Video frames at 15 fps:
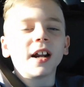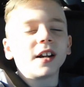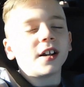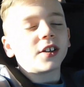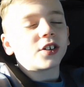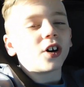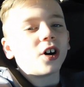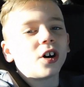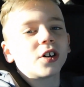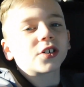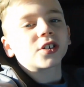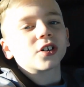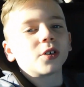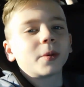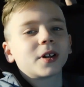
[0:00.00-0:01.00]
And it is
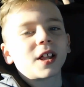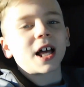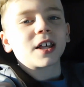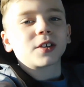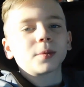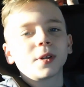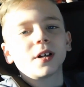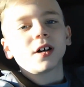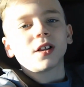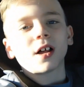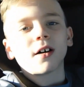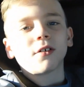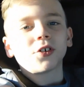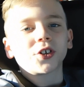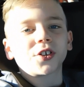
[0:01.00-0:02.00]
also my last meet at
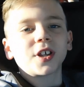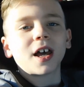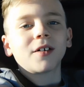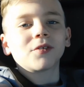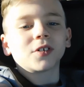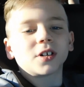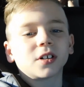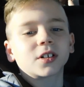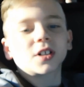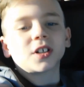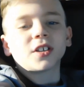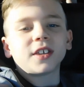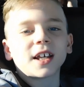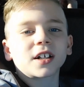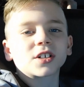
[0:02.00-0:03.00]
level 7,
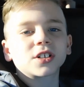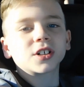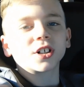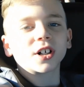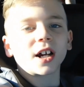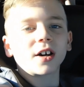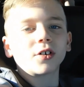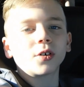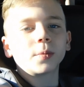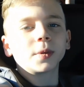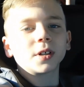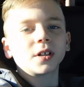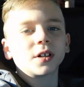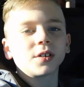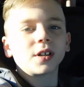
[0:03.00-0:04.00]
because next year I will
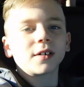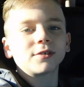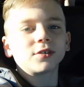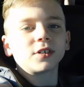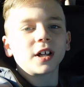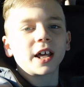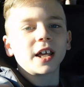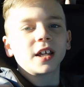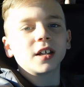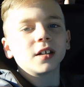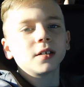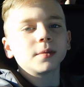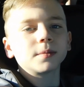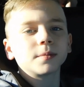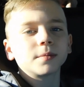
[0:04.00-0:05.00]
be a level 8.